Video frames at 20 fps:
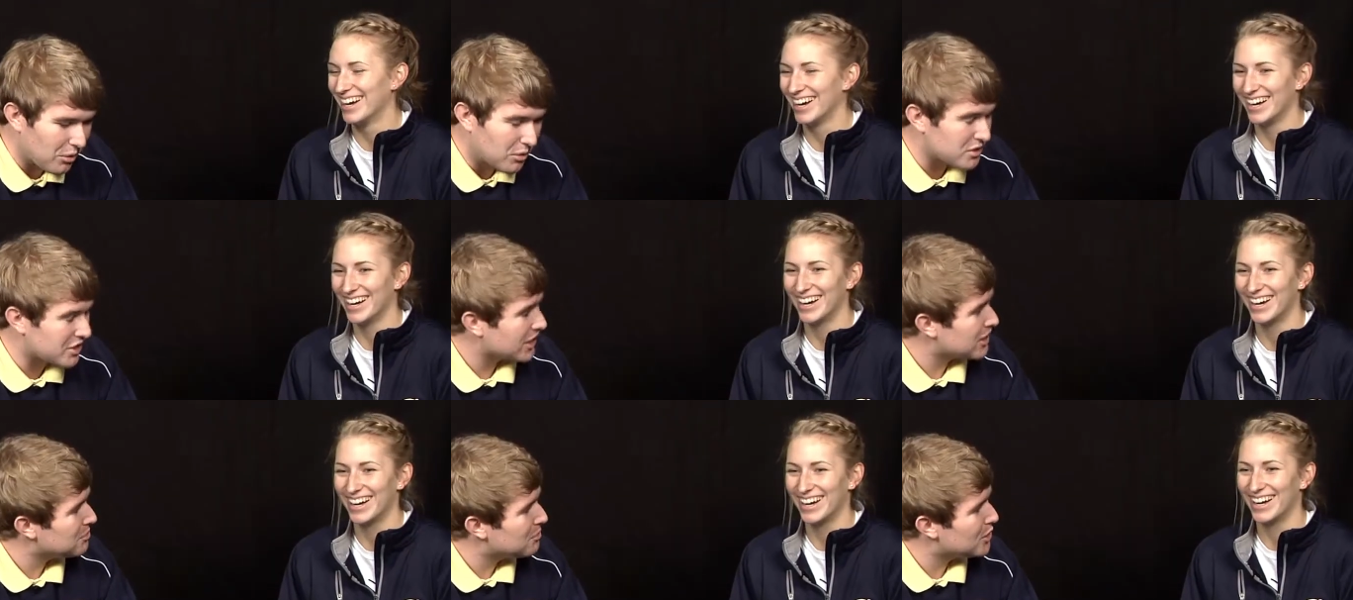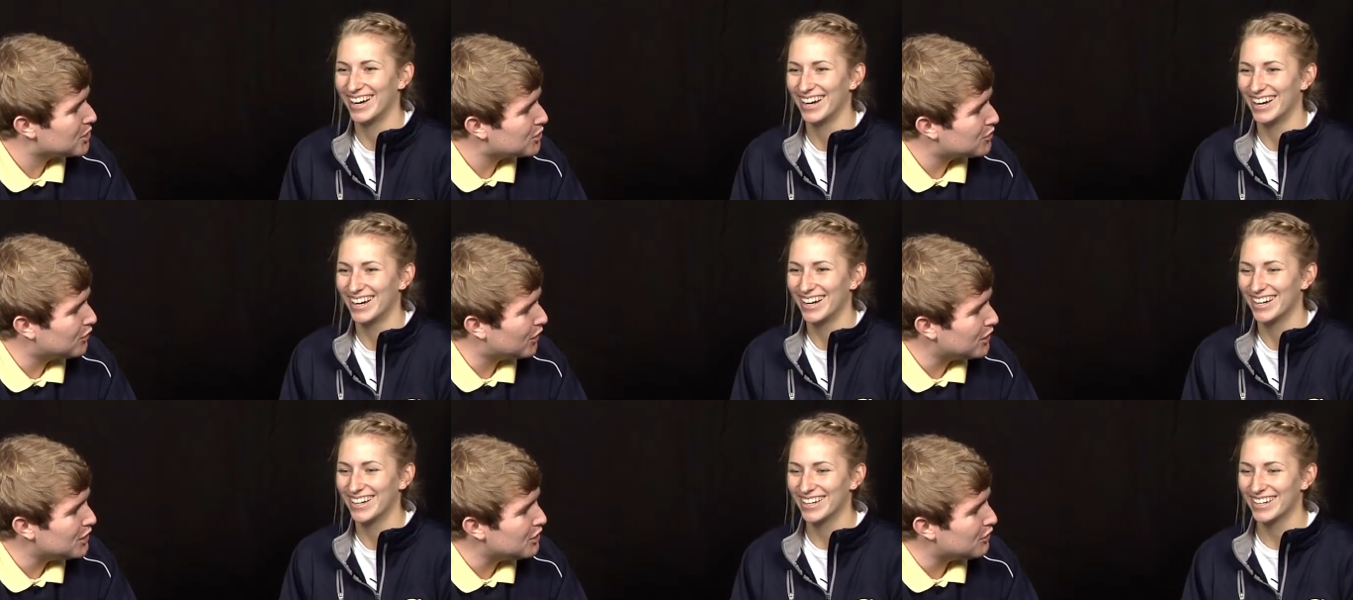Speaker 1: Was that the most
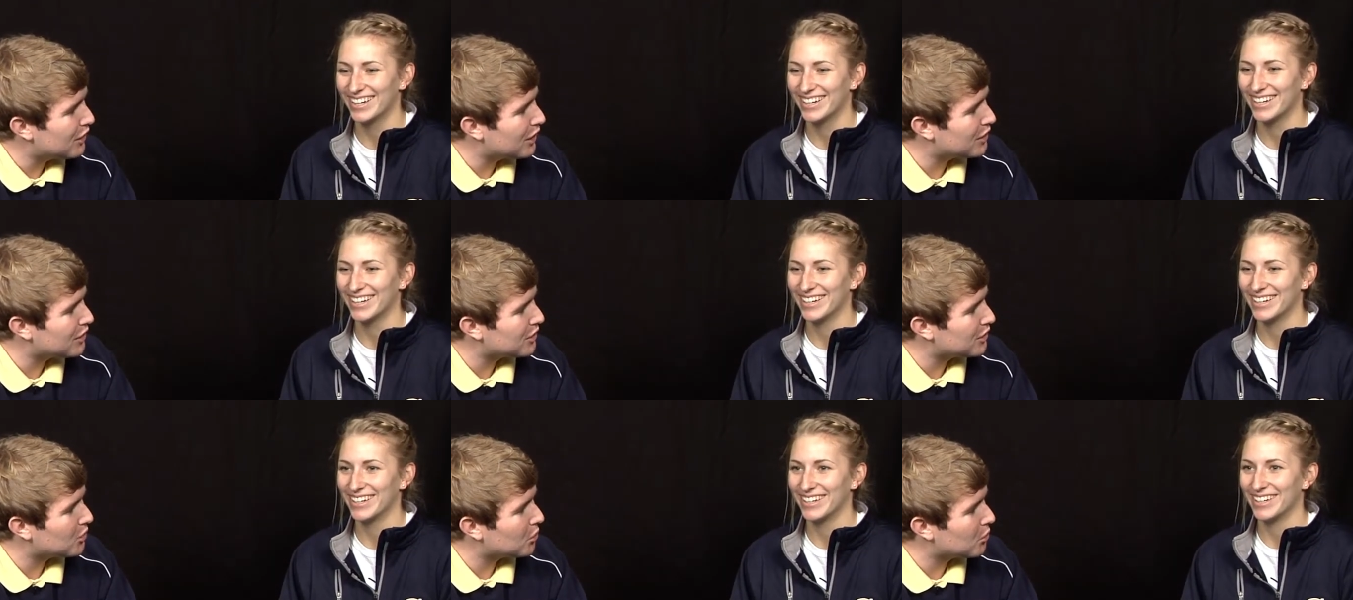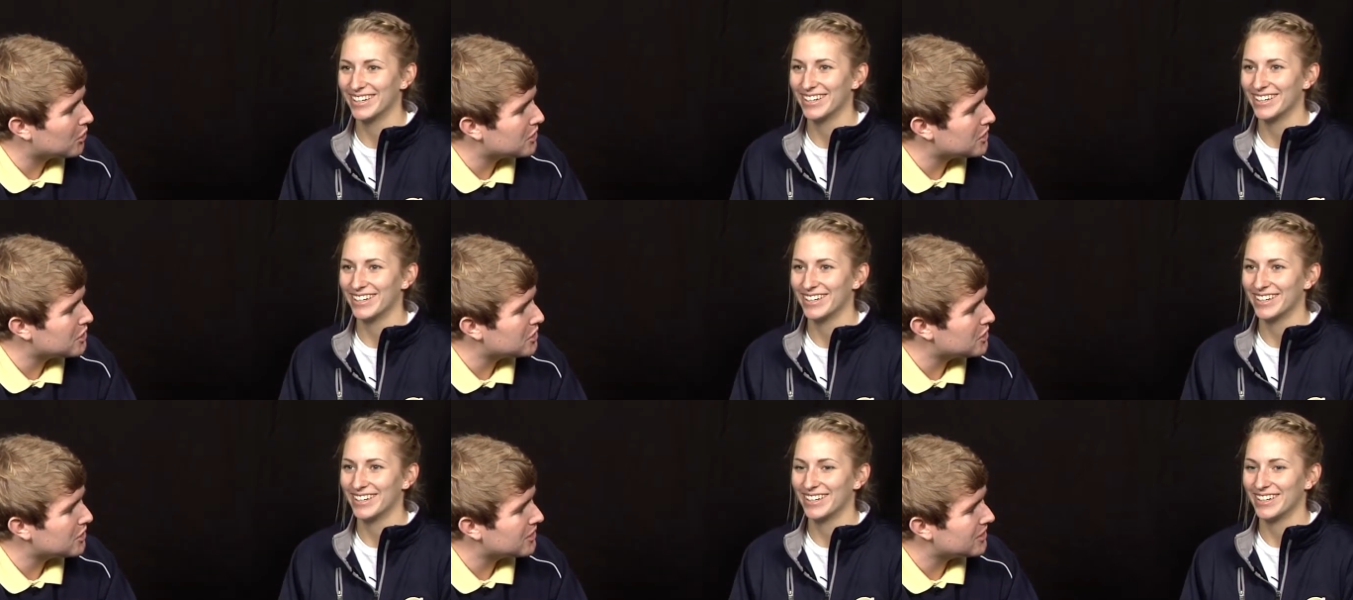fun you've had on the court
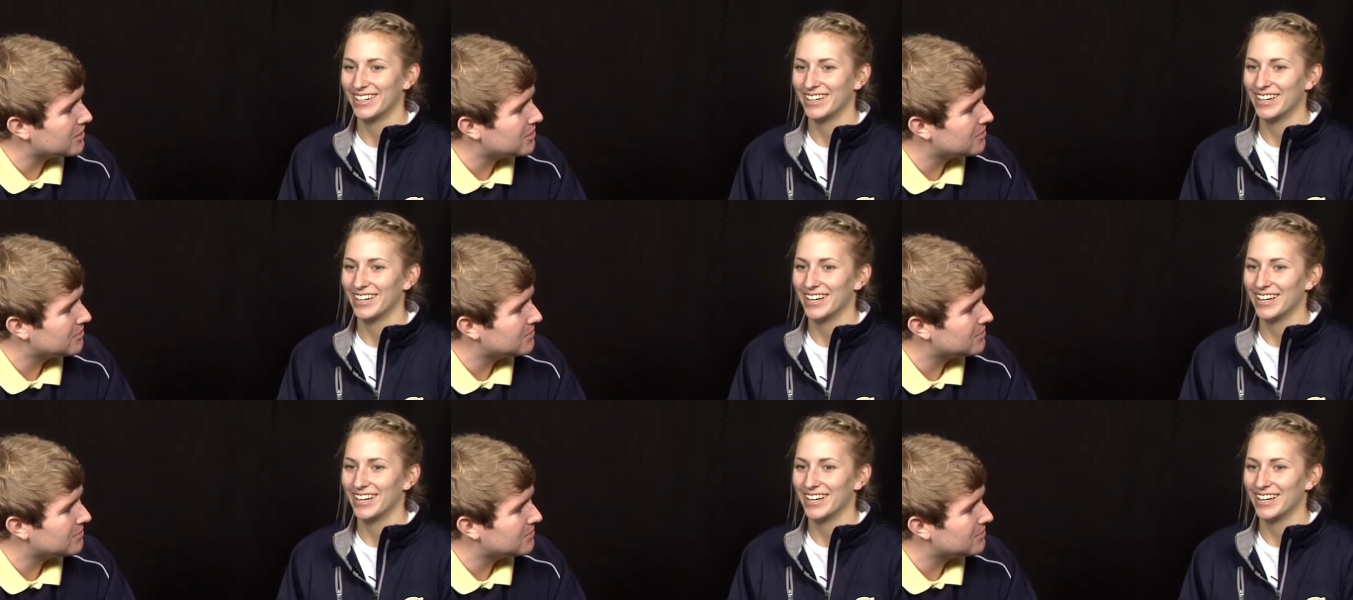this year?